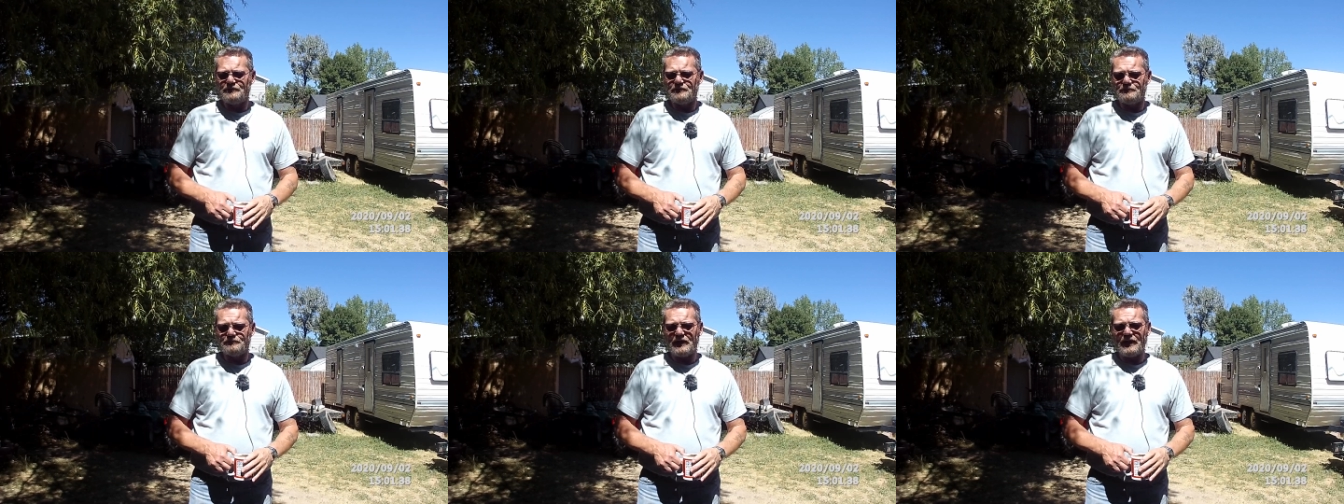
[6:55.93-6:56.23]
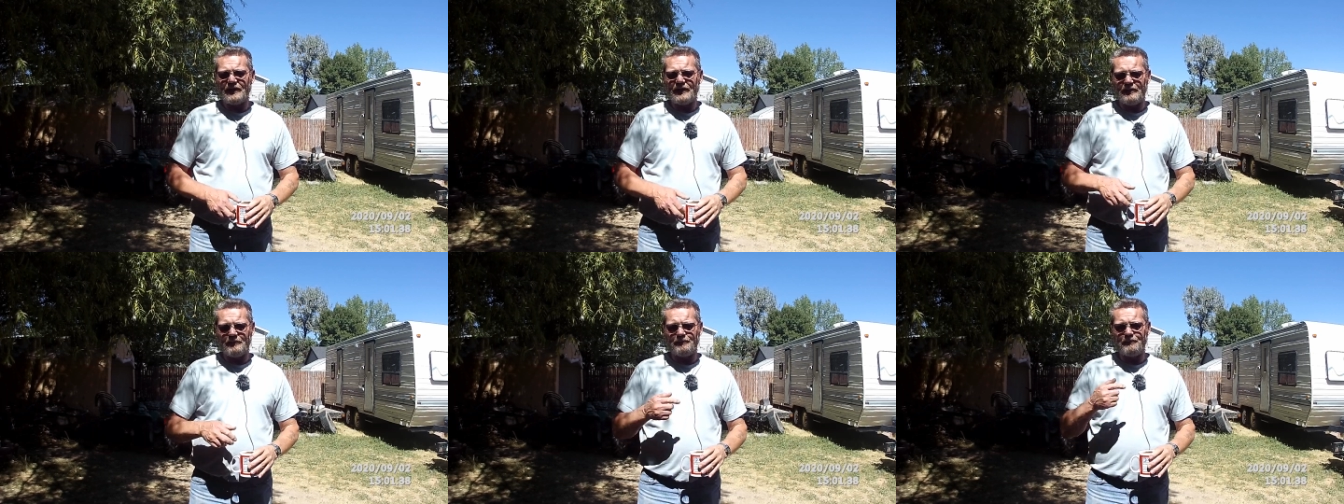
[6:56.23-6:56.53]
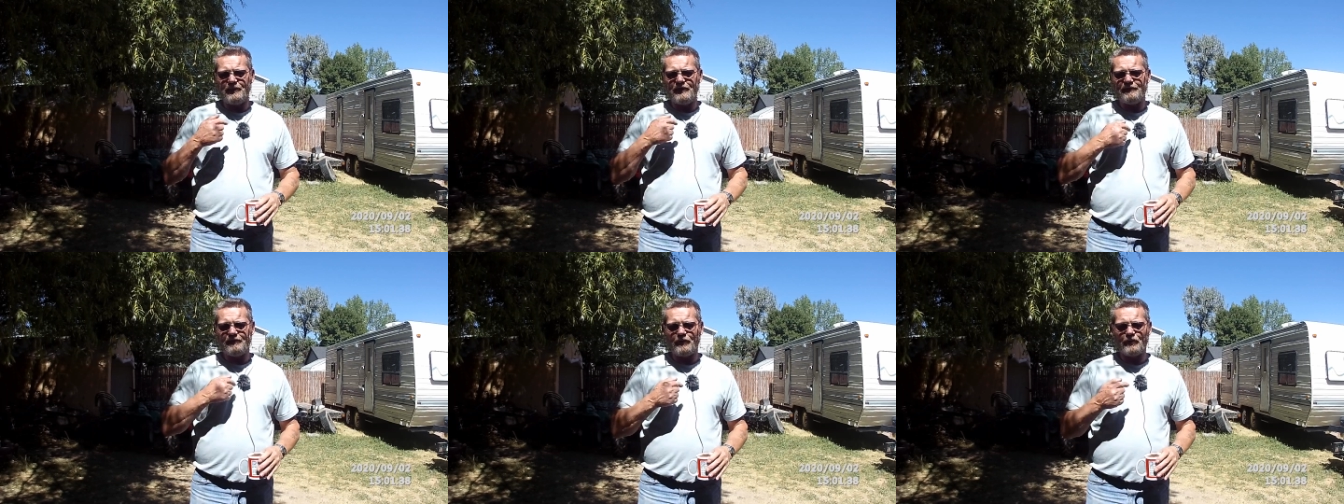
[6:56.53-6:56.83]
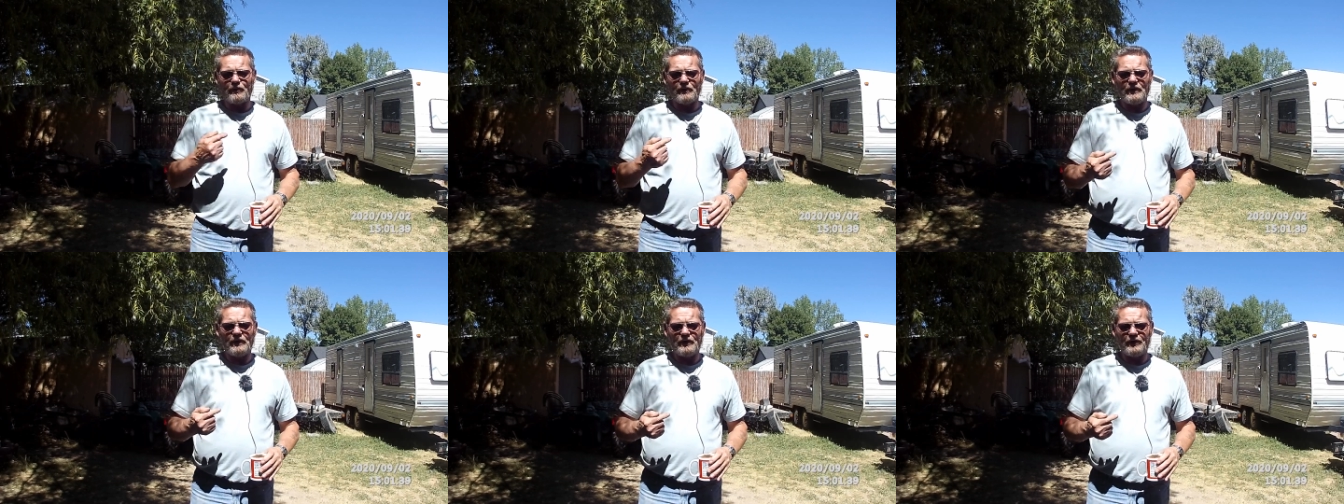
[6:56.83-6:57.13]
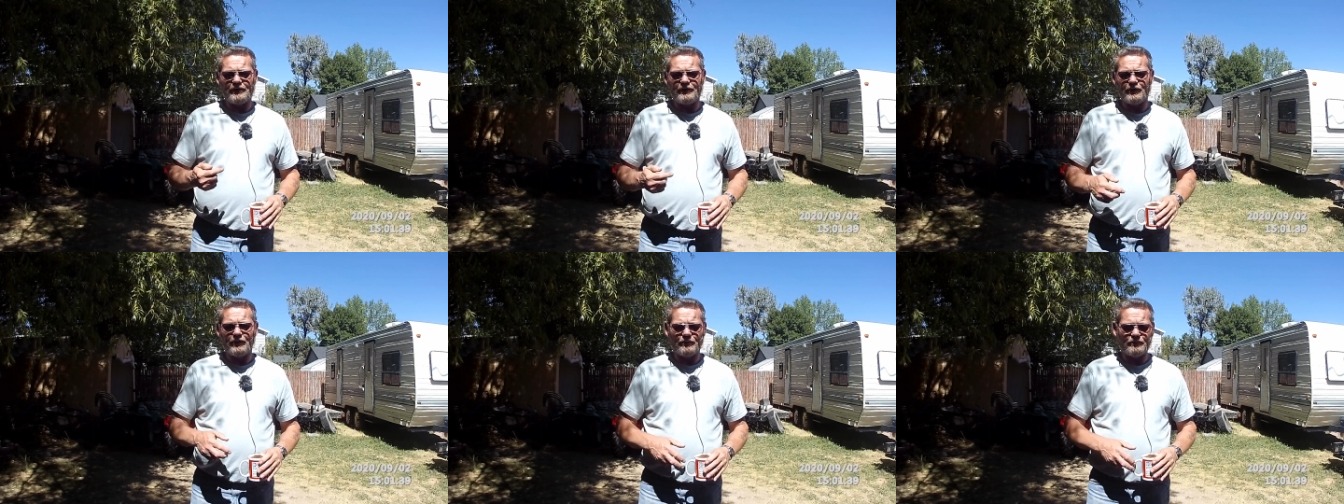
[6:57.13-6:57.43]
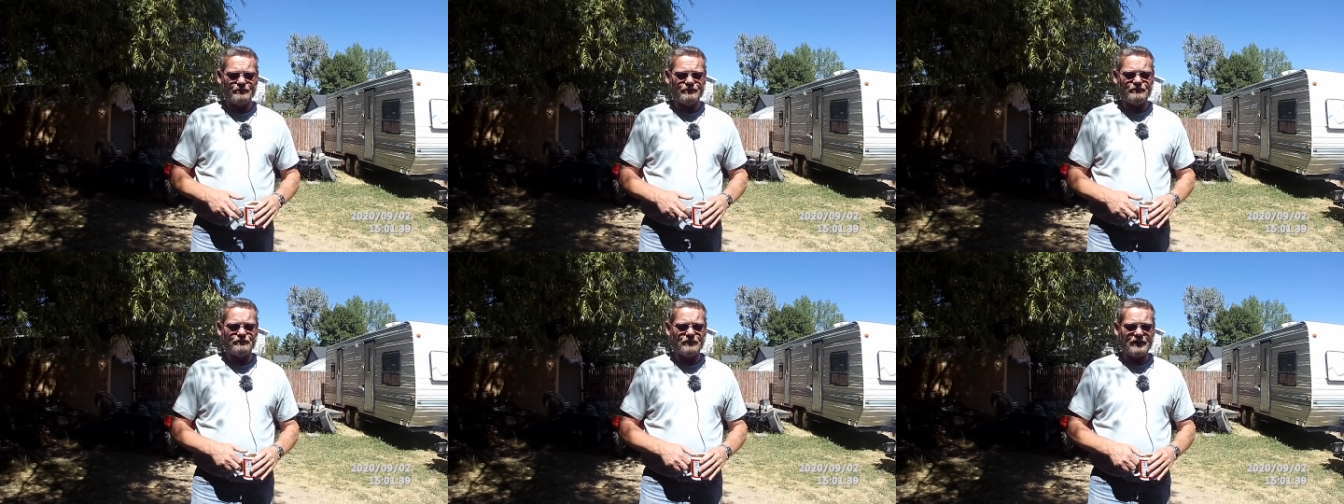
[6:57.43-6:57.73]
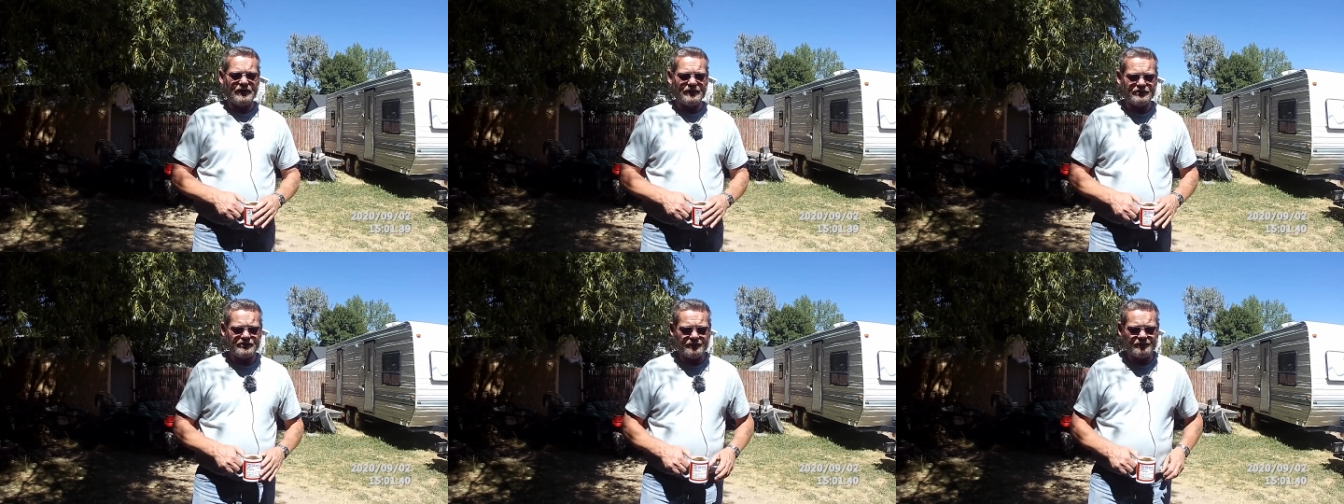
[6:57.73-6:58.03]
my MP4 audio,
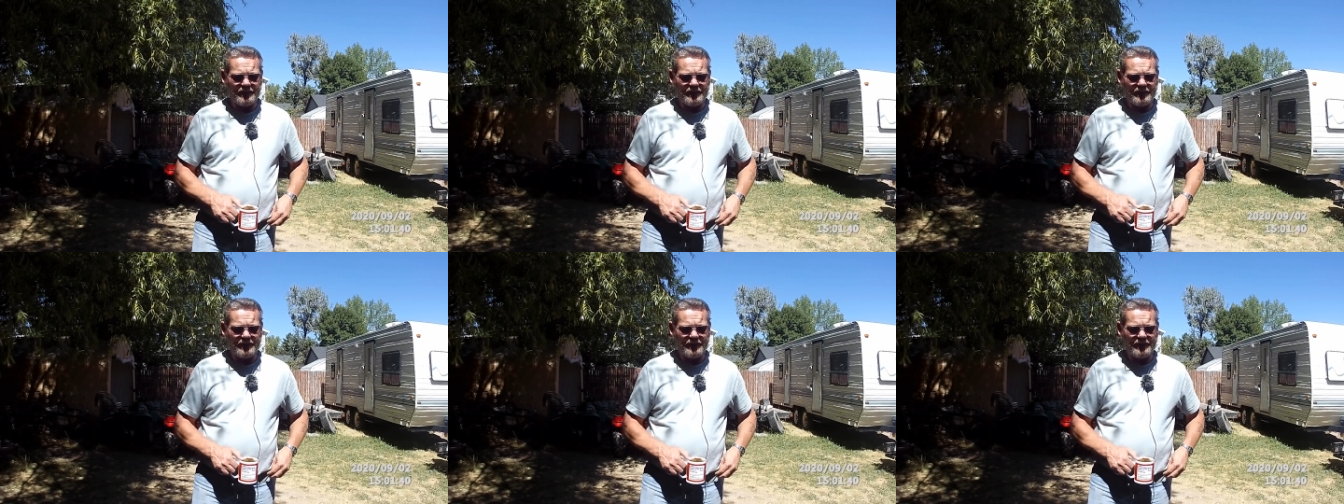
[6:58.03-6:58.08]
which,